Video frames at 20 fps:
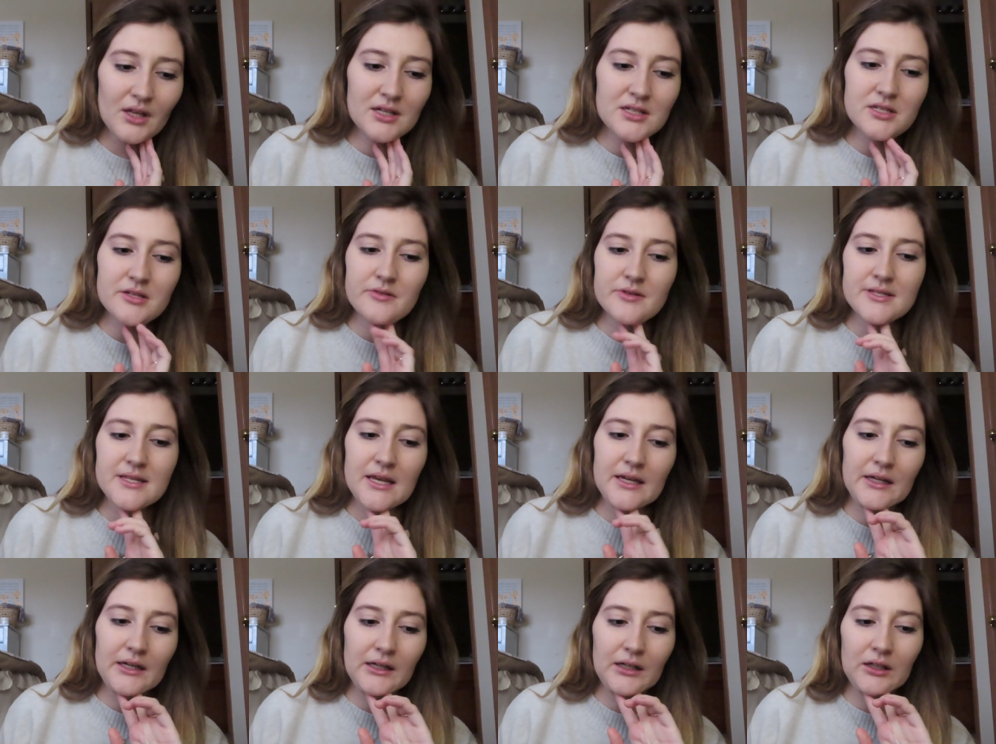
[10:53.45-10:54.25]
and she was
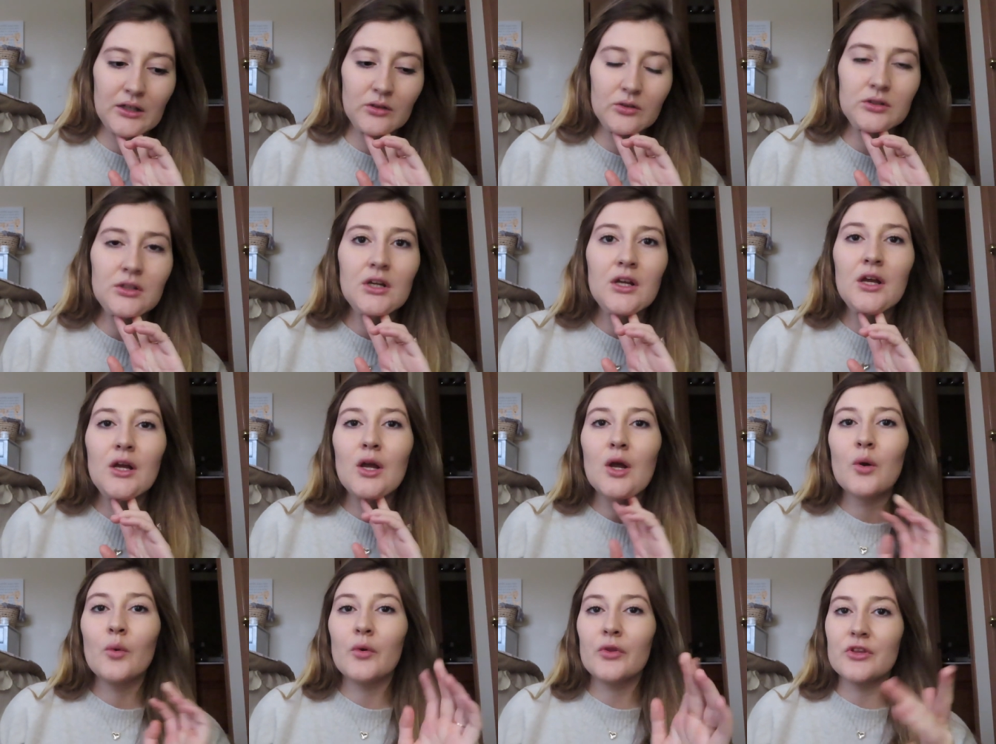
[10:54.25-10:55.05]
saying how
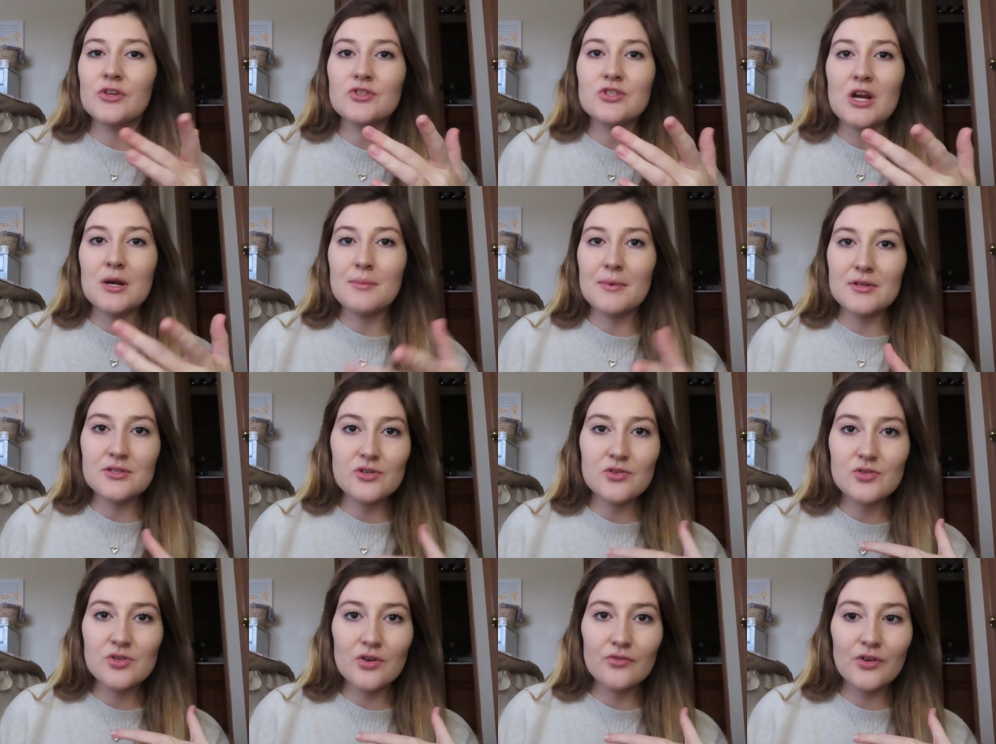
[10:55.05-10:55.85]
with this
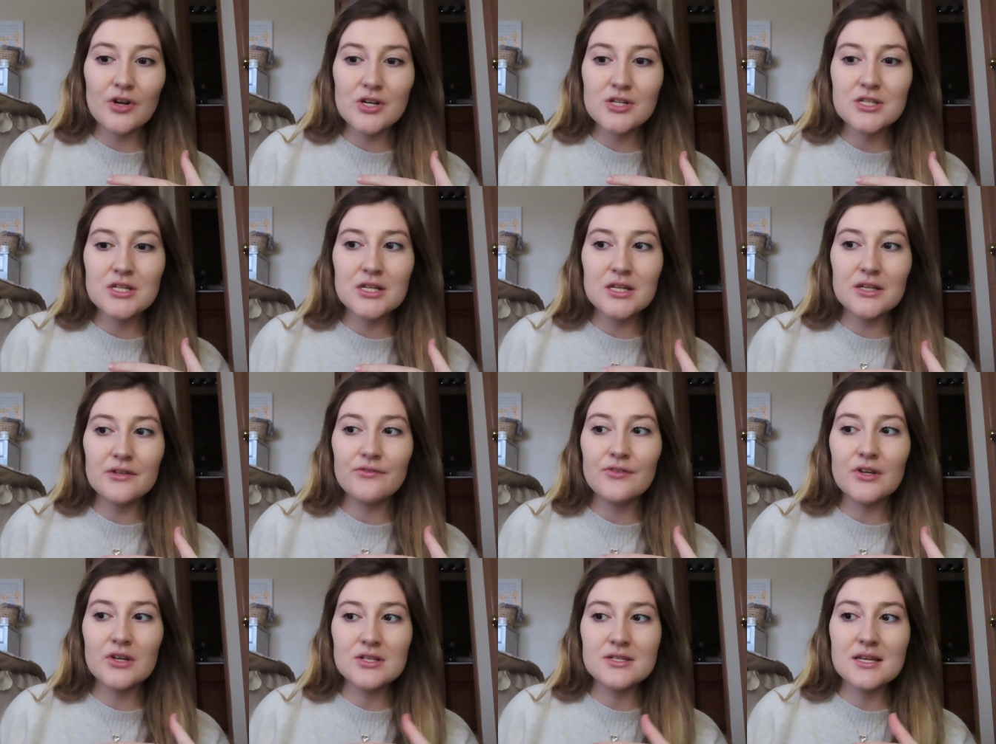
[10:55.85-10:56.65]
trimester so far she
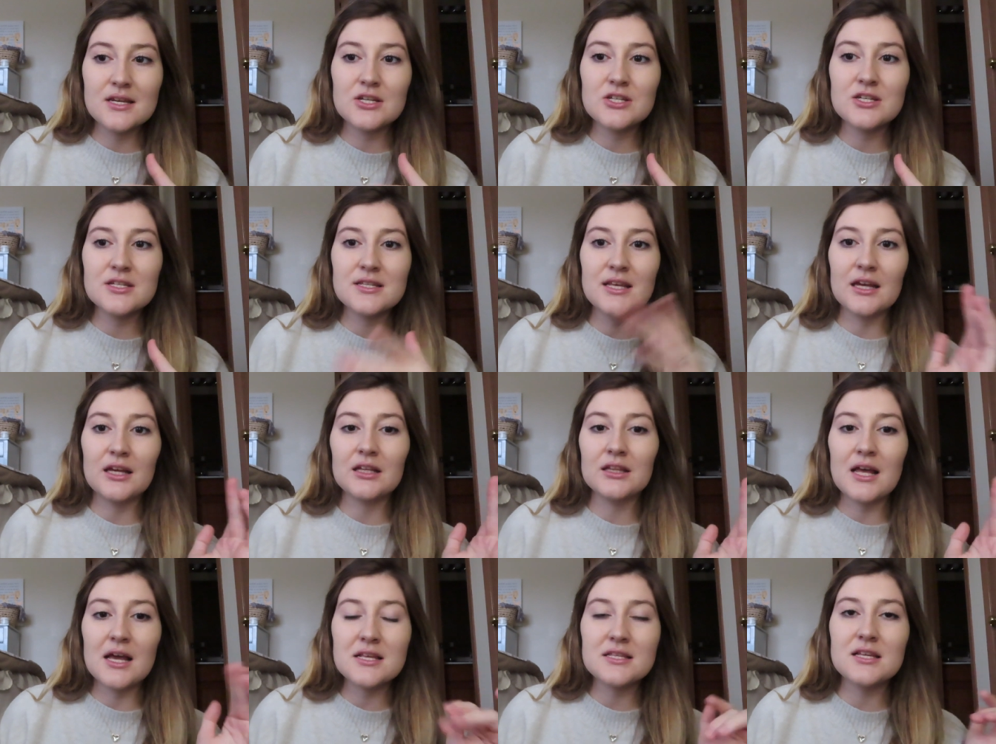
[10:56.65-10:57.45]
feels like she's
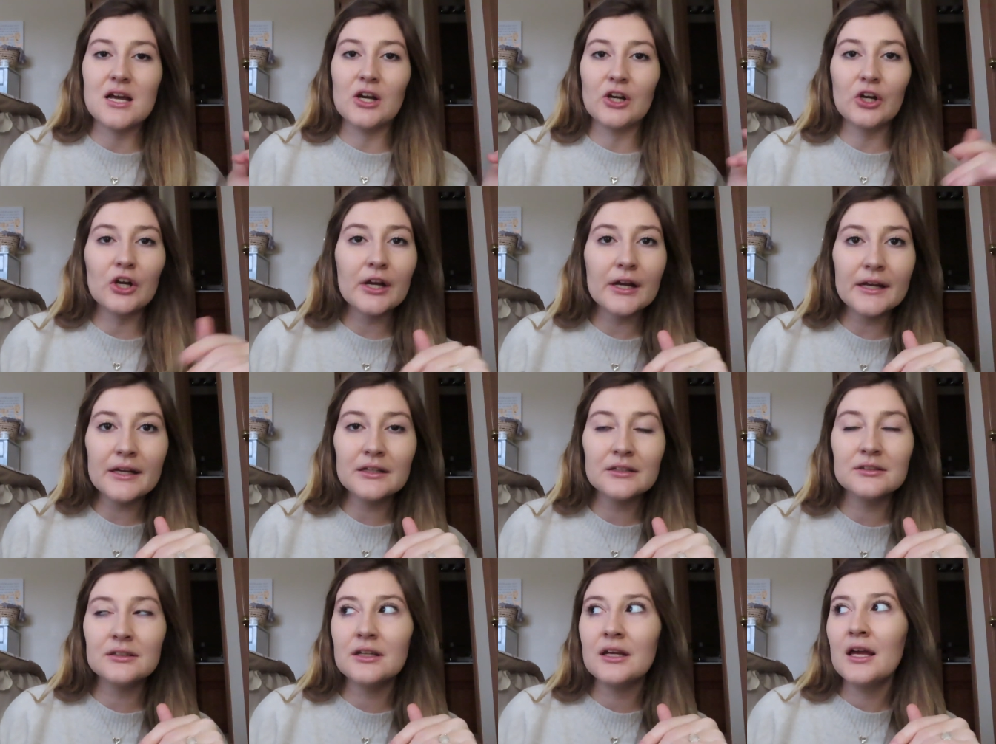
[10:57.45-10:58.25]
like less
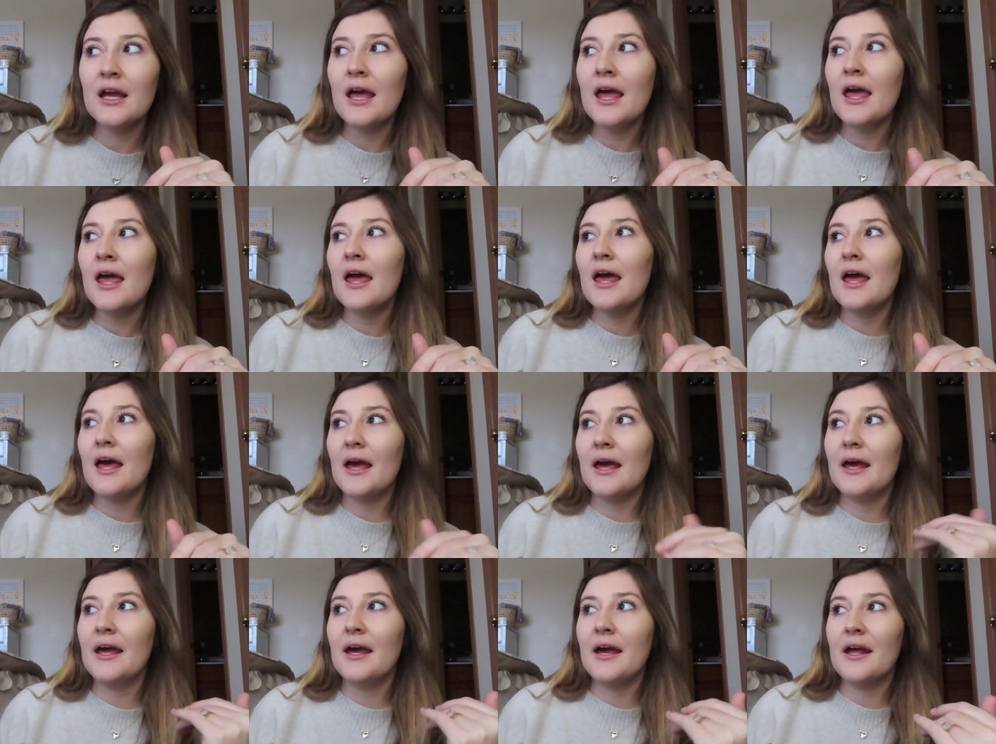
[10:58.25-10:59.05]
hungry,
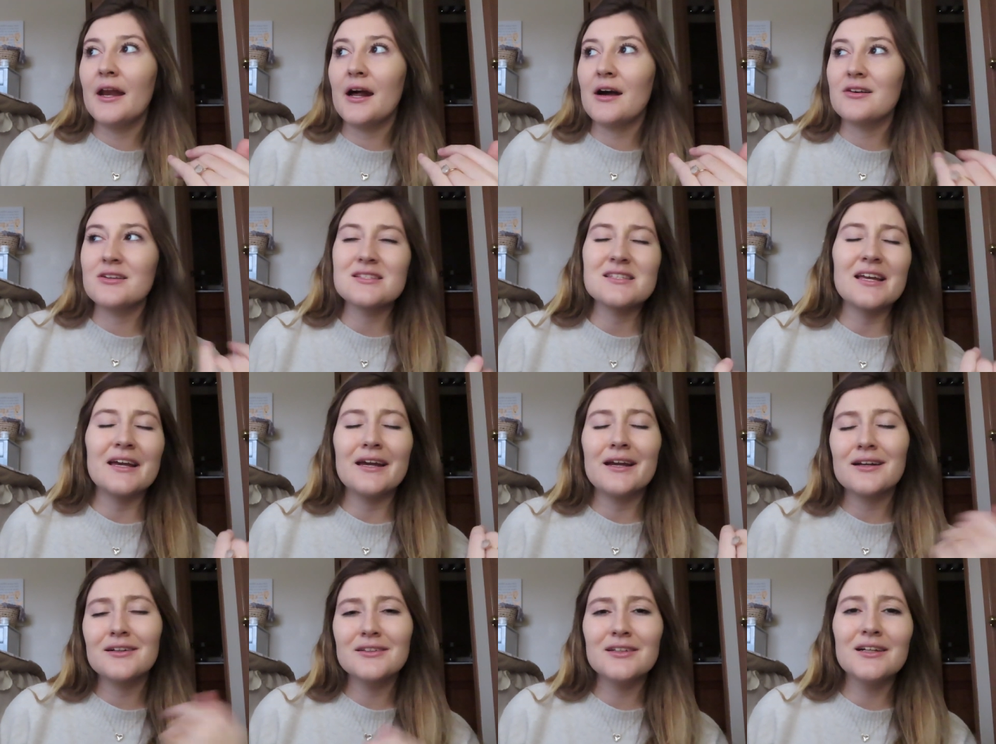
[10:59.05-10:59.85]
and I was like.